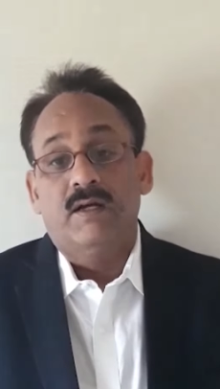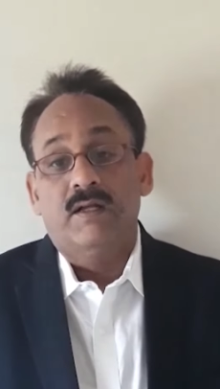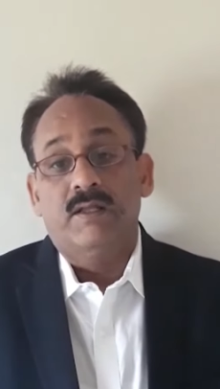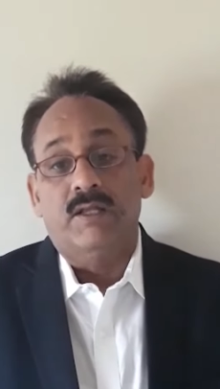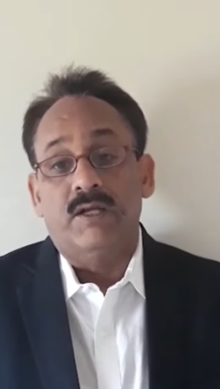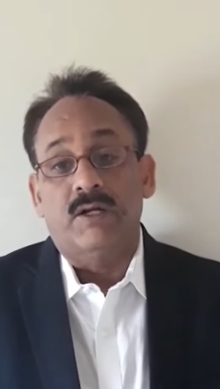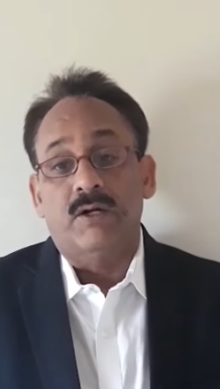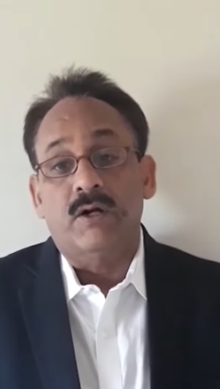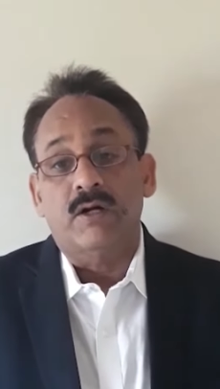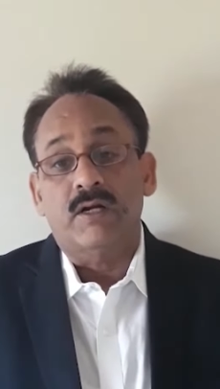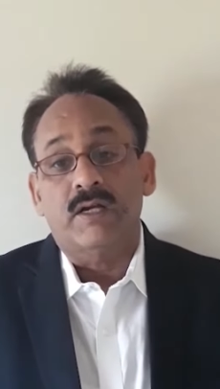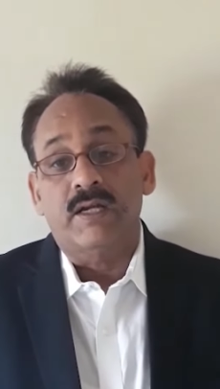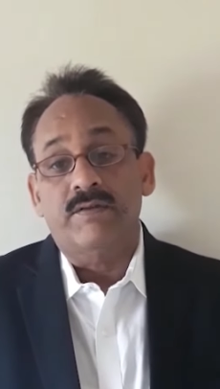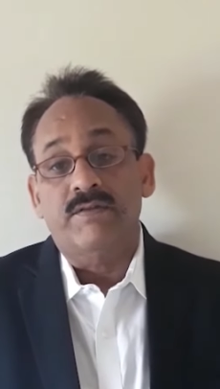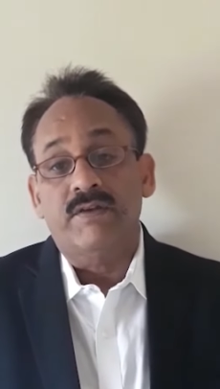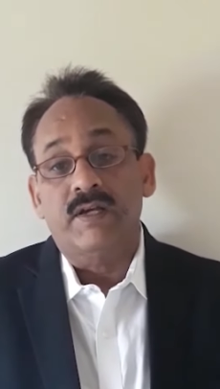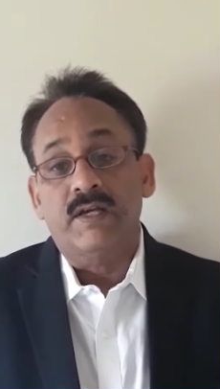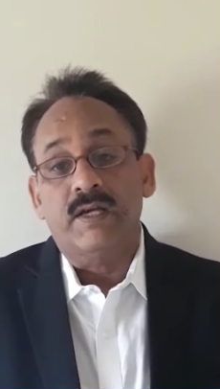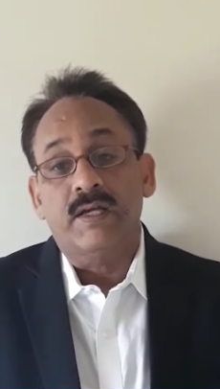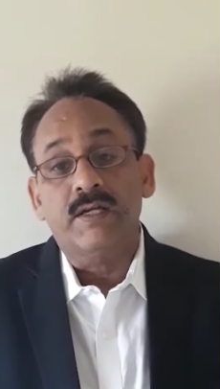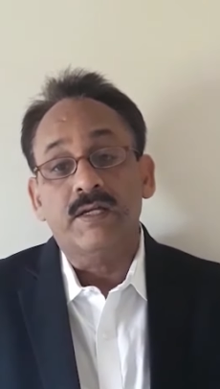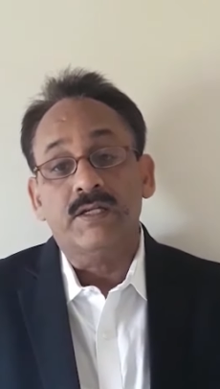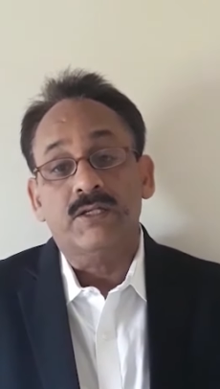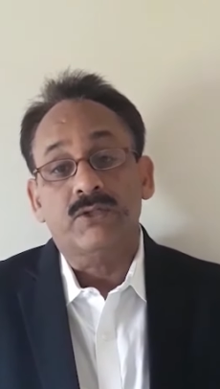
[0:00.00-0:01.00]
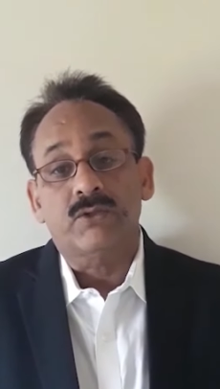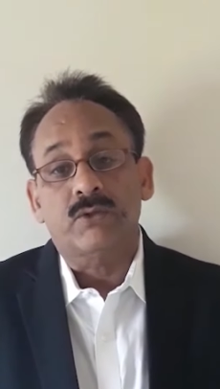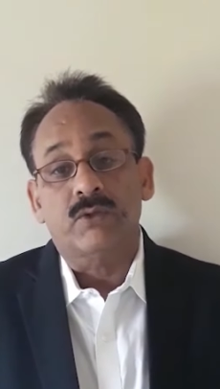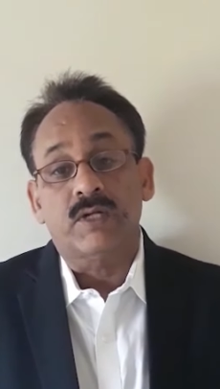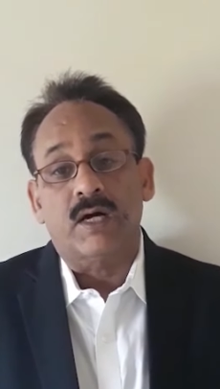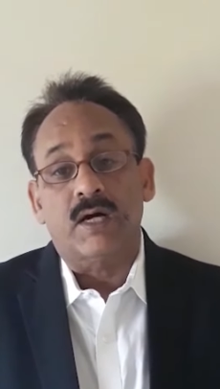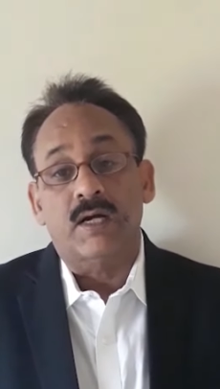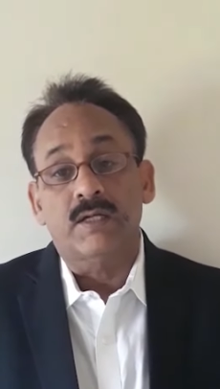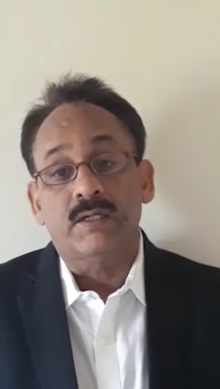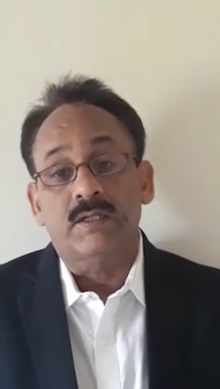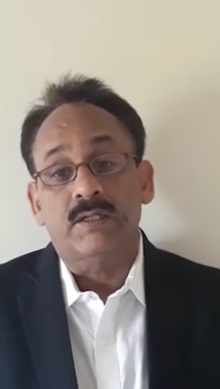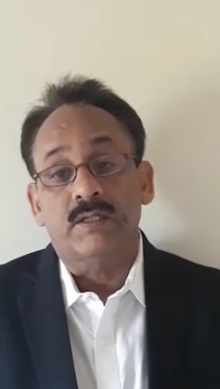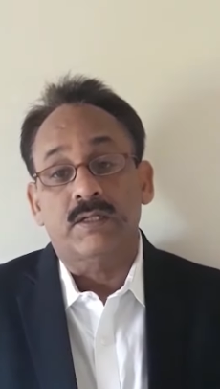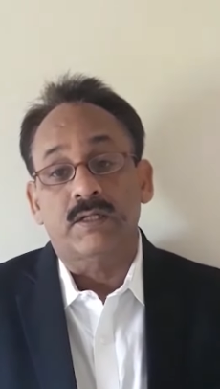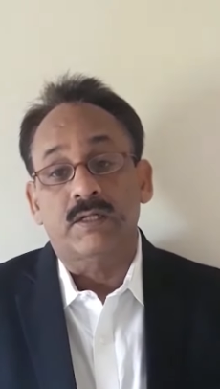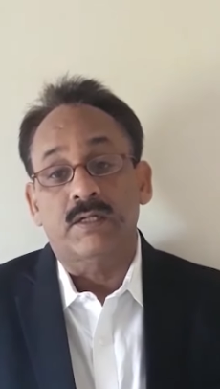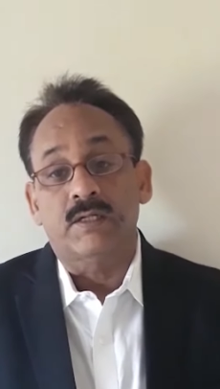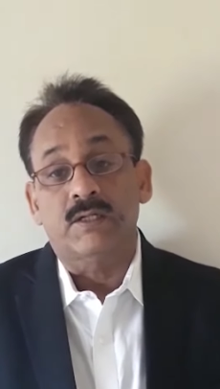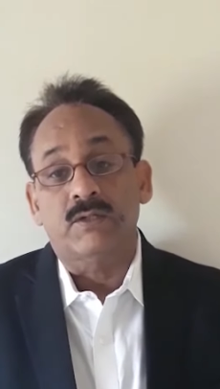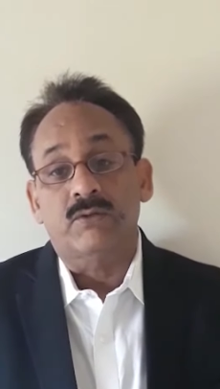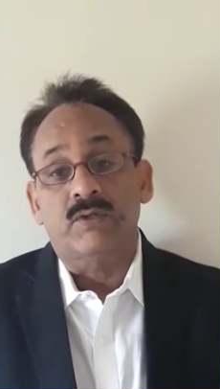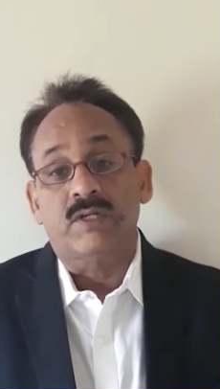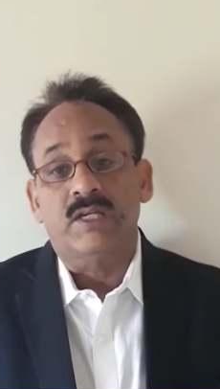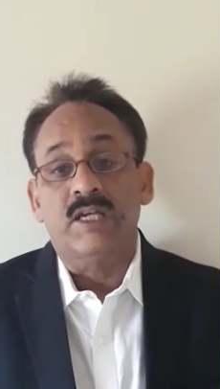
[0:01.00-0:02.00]
They're not leaving any stone
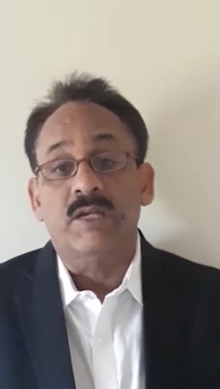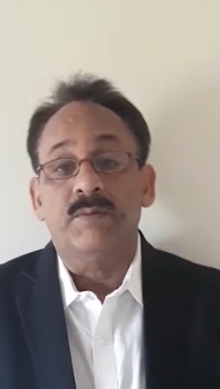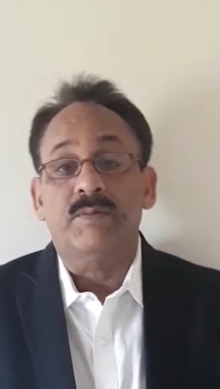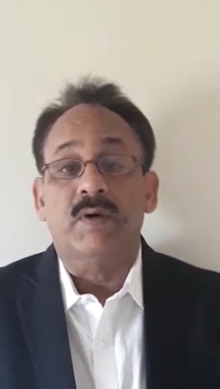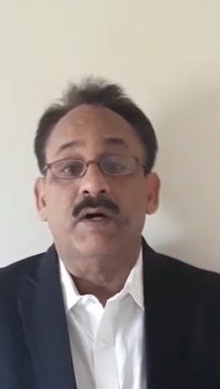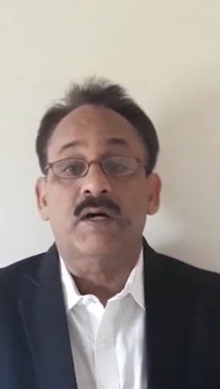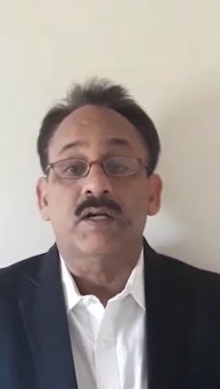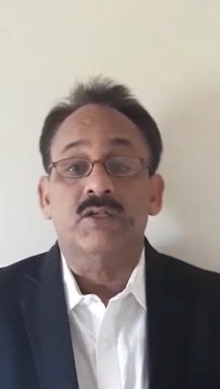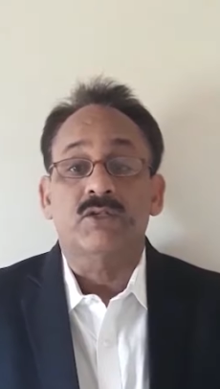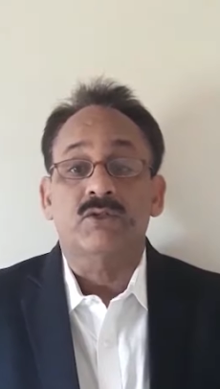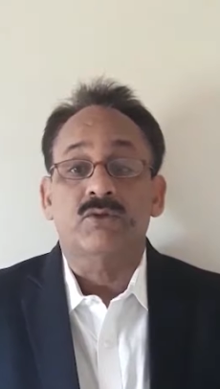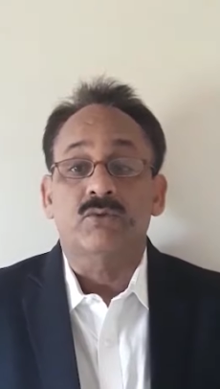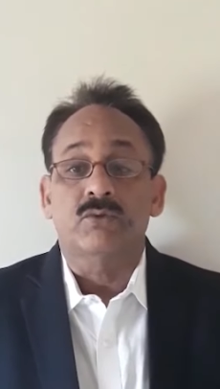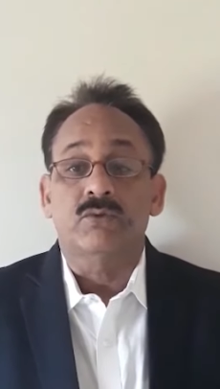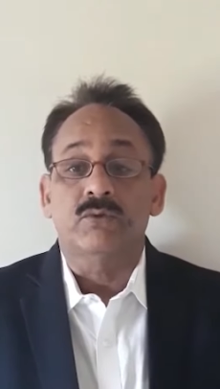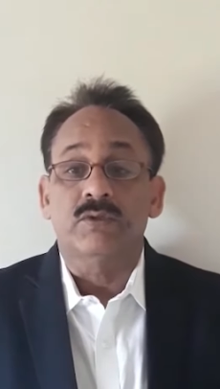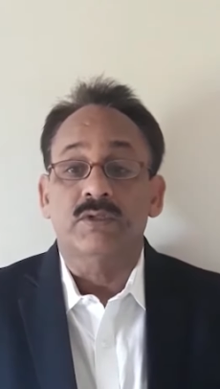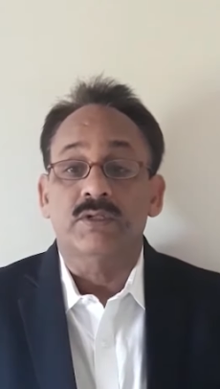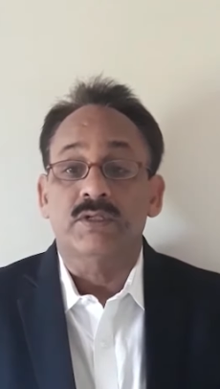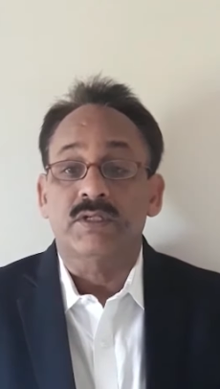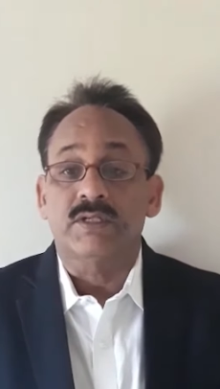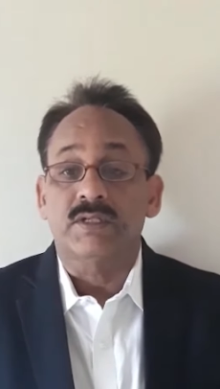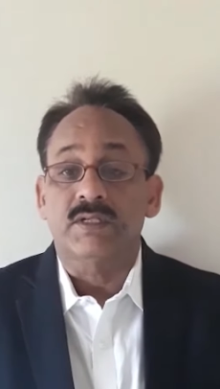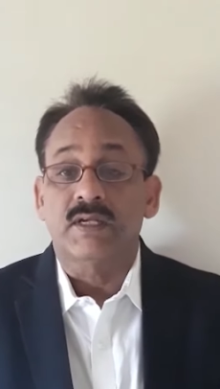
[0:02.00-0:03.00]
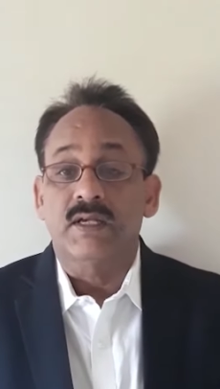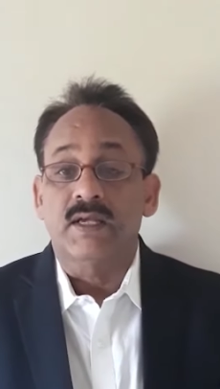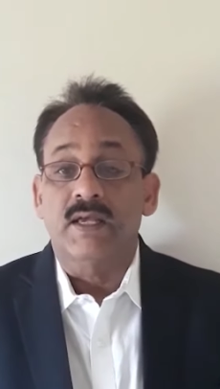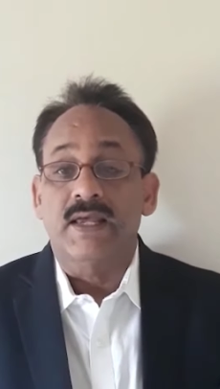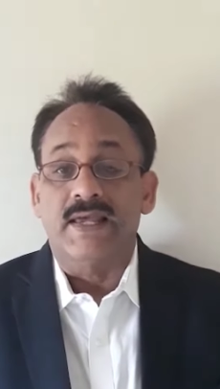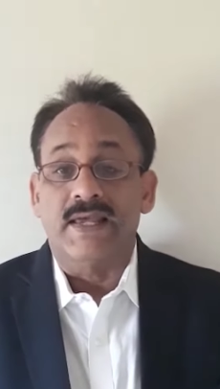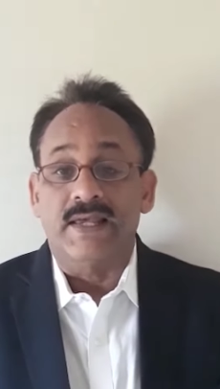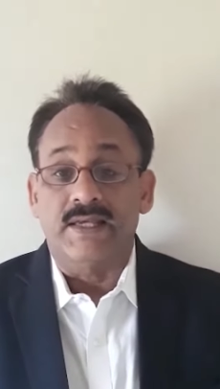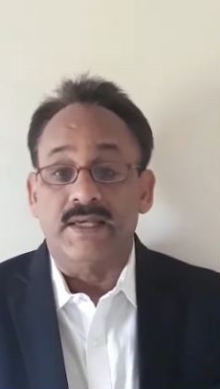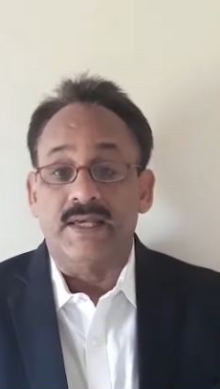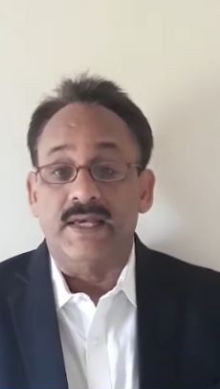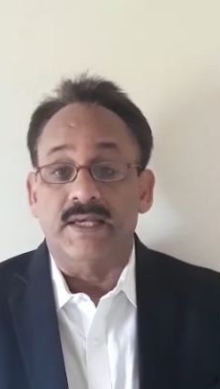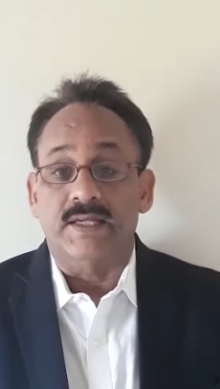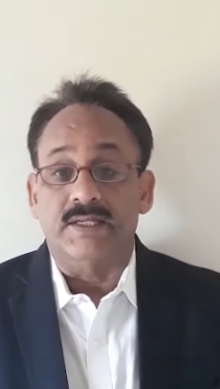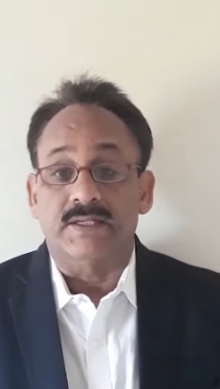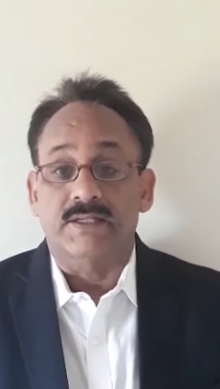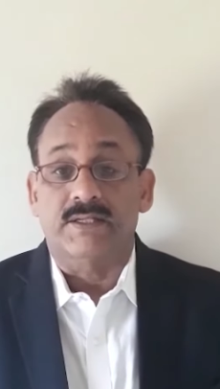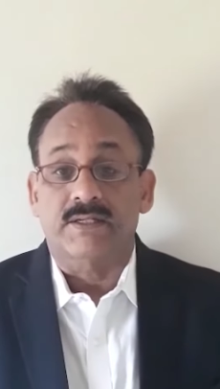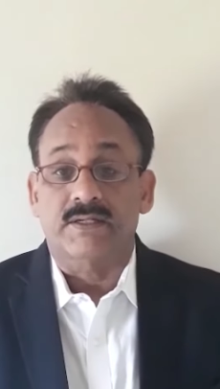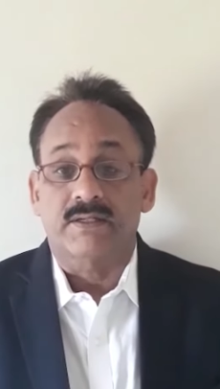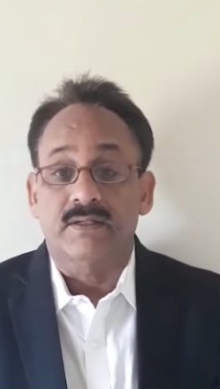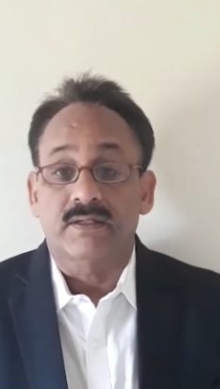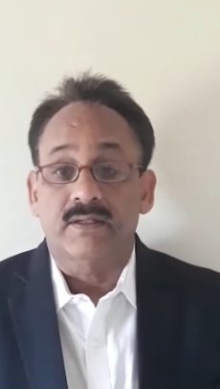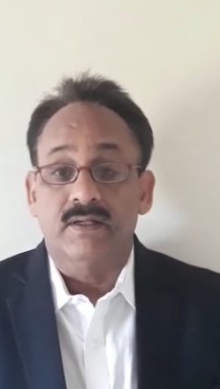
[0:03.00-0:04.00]
unturned to keep our students
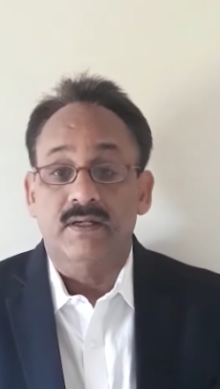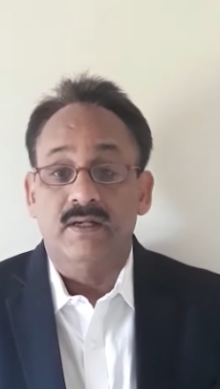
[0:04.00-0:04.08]
engaged.